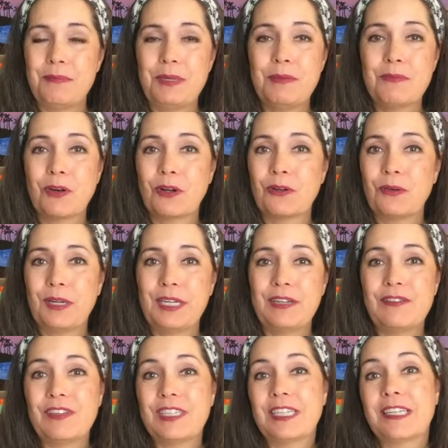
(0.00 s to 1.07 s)
be more
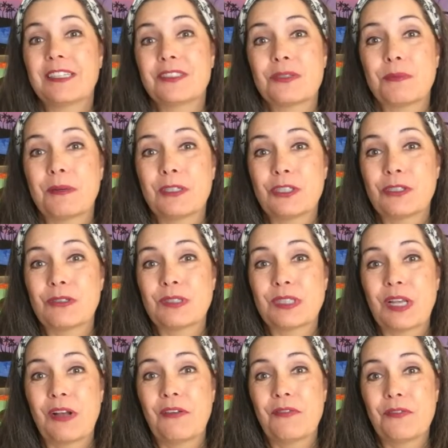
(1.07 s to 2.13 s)
creative and express
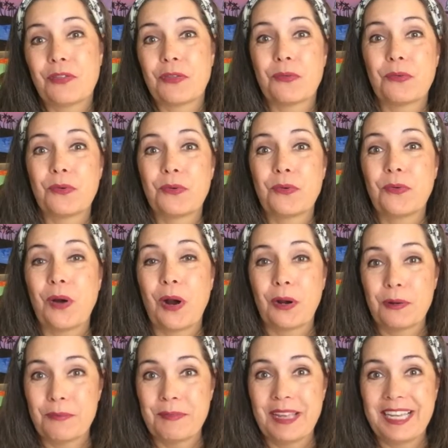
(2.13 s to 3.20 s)
yourself through
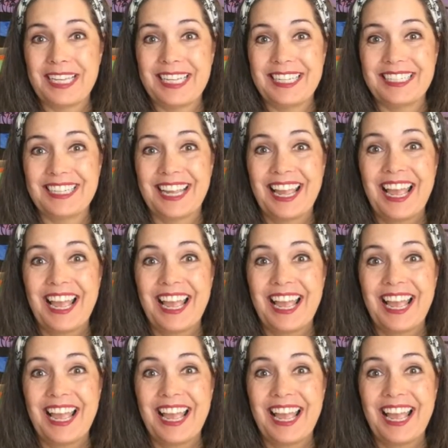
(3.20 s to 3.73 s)
art making.